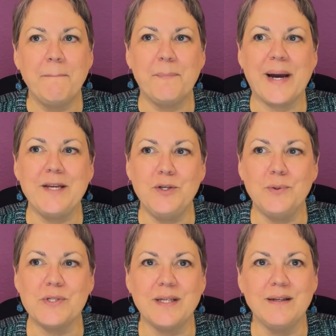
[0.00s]
by
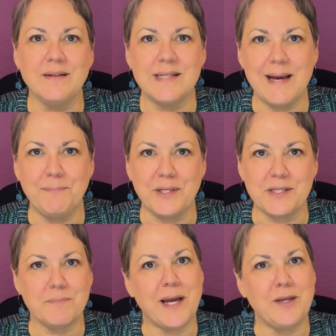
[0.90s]
using
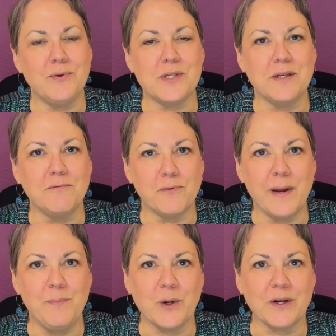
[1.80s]
templates, by using
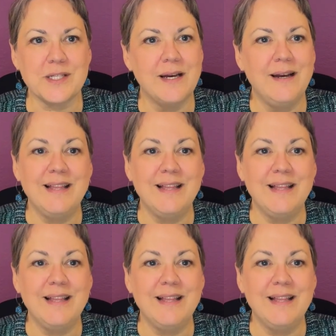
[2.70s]
frameworks.